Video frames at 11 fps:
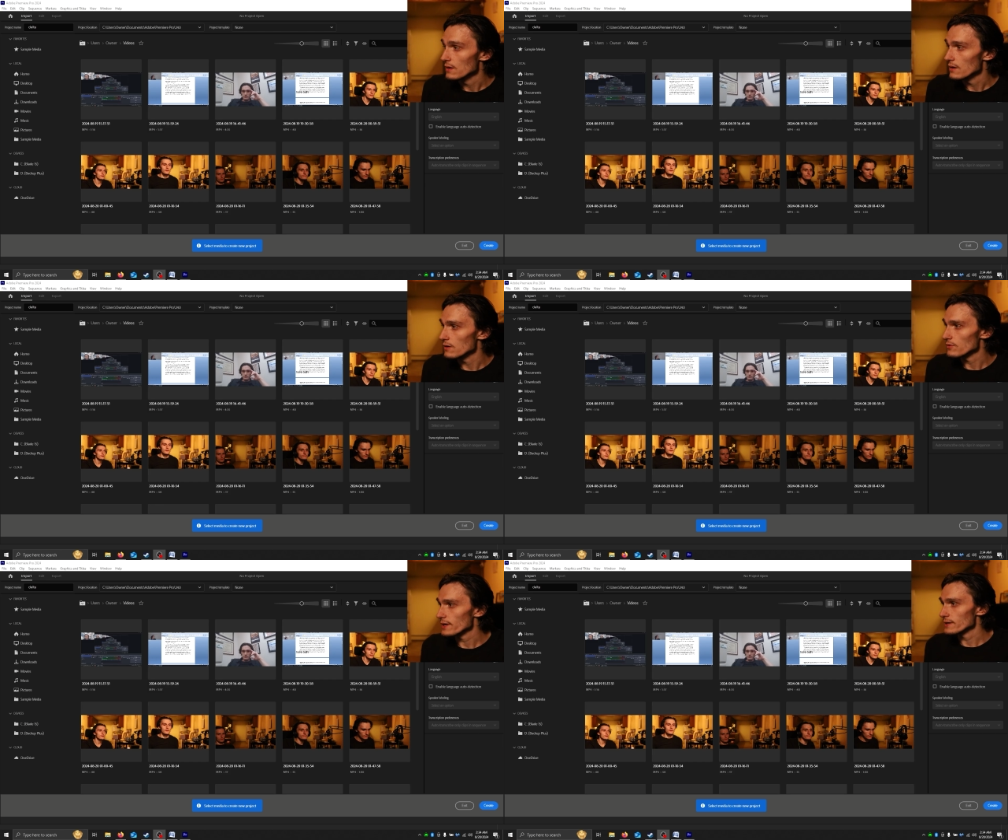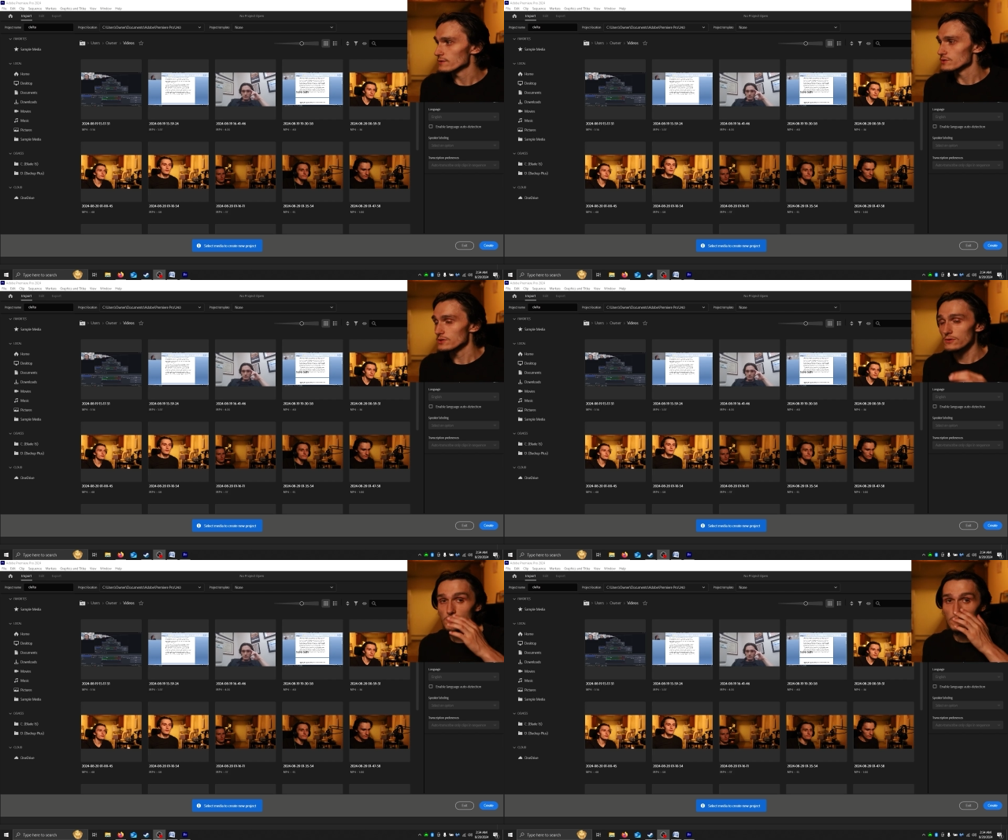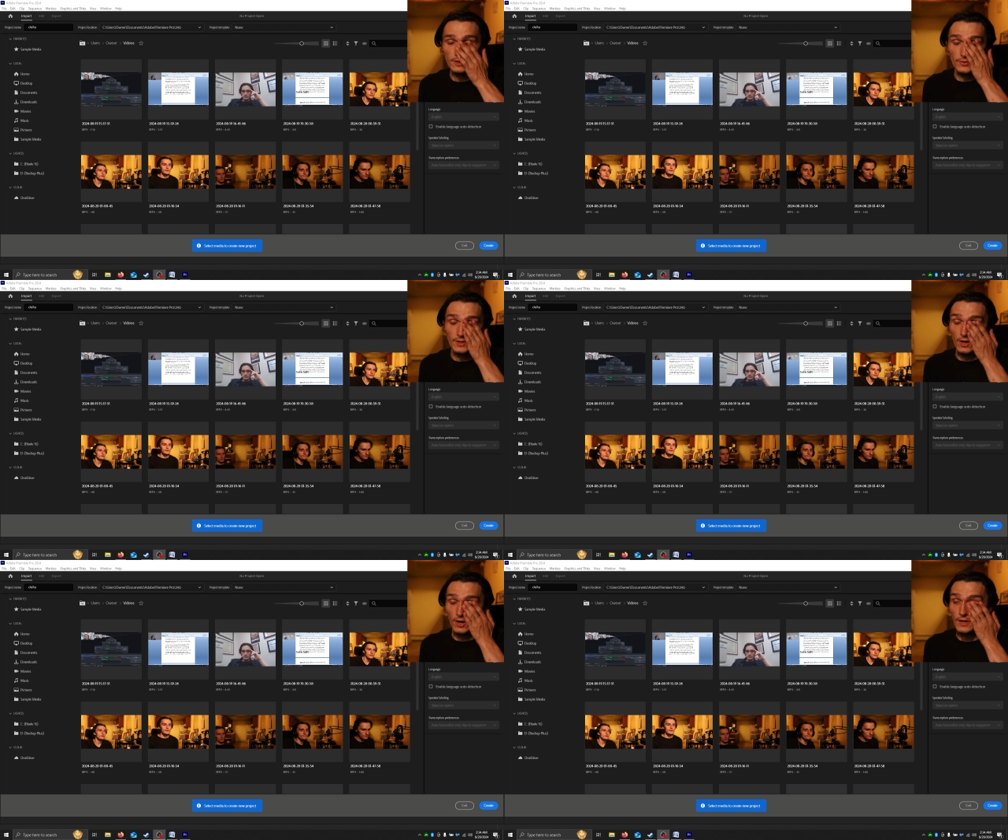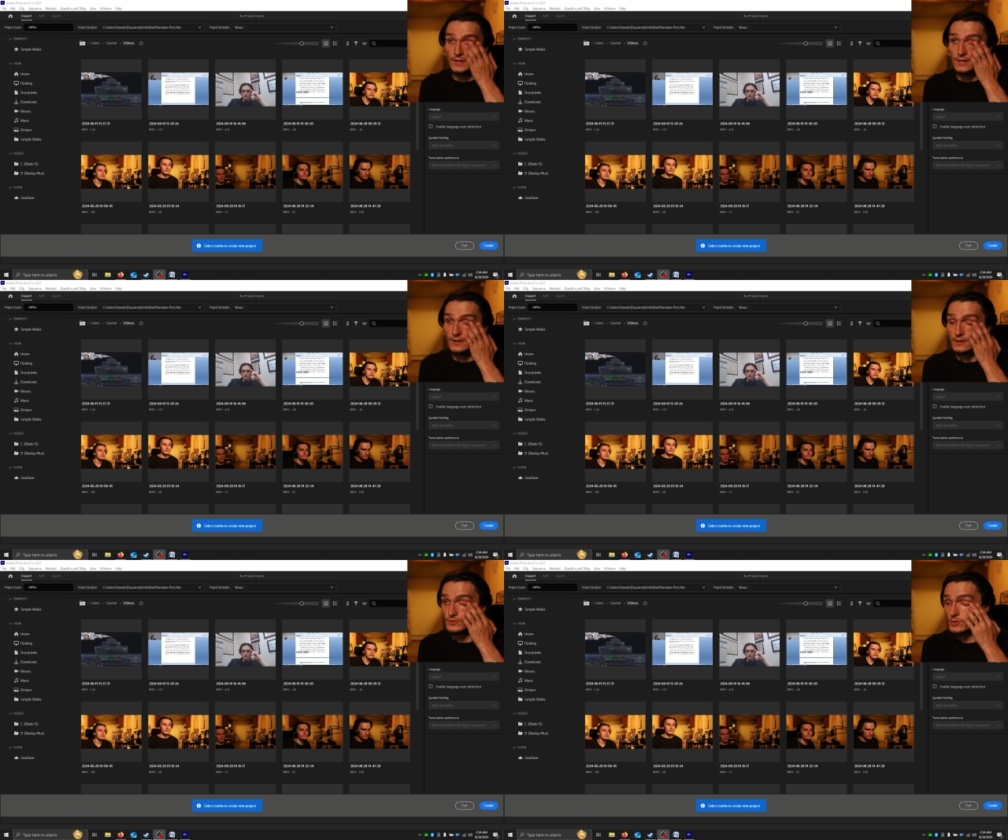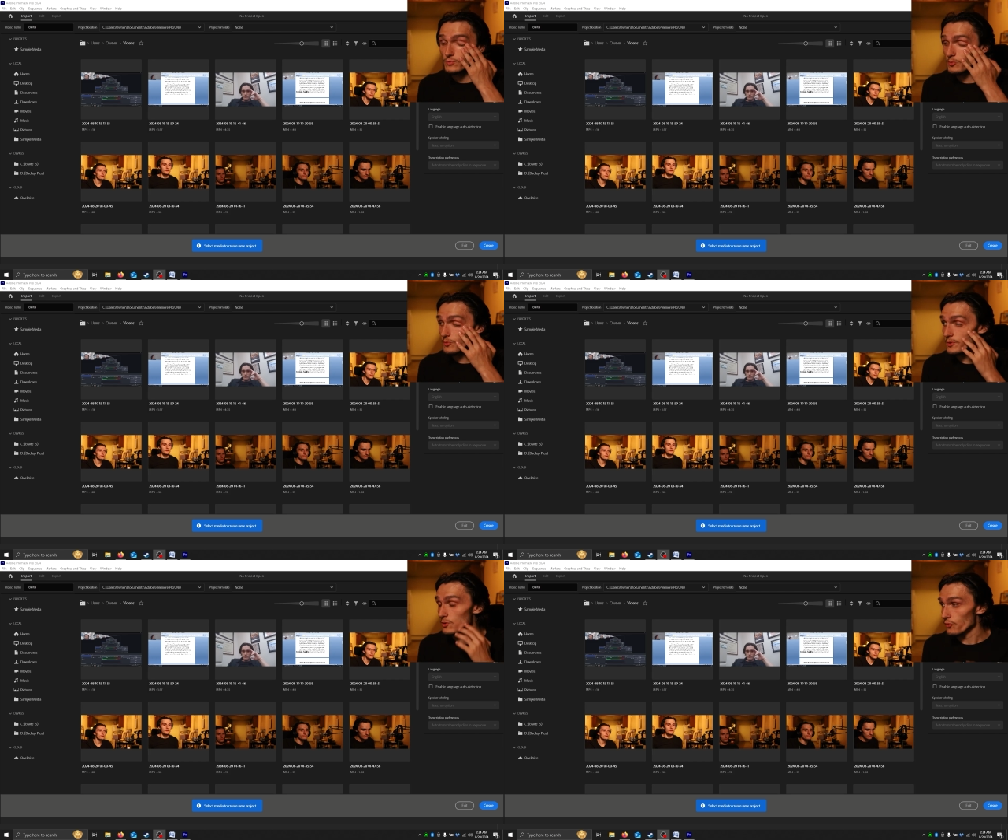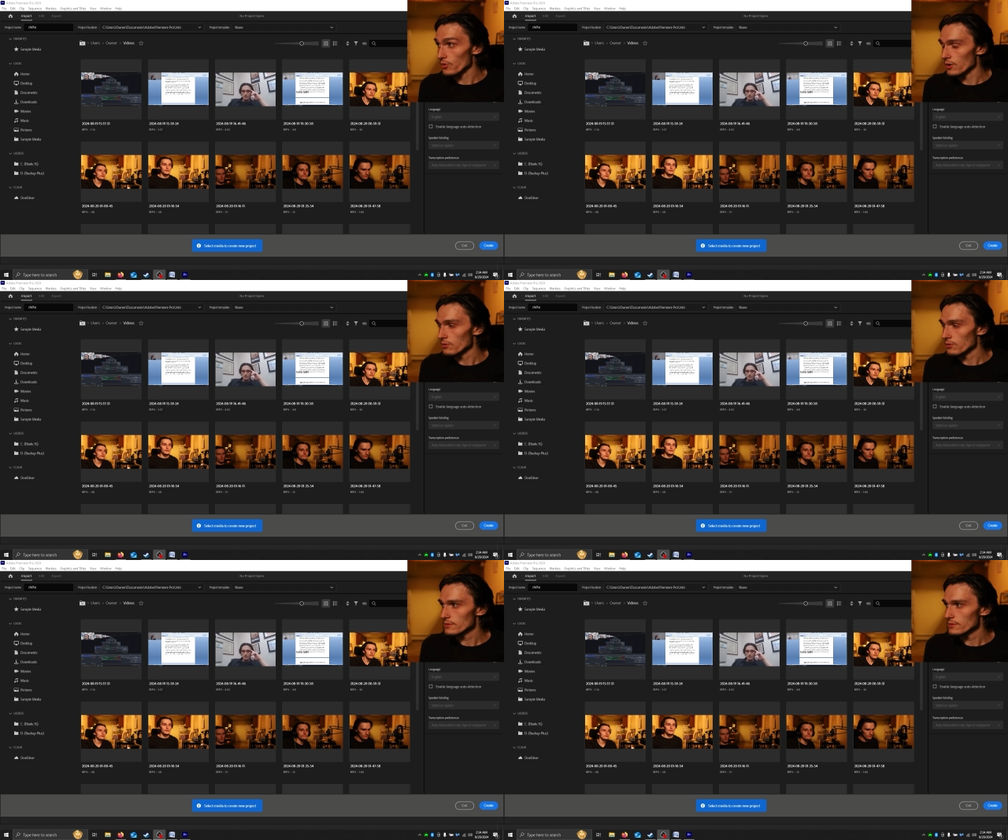Okay, so here we are in Adobe Premiere Pro.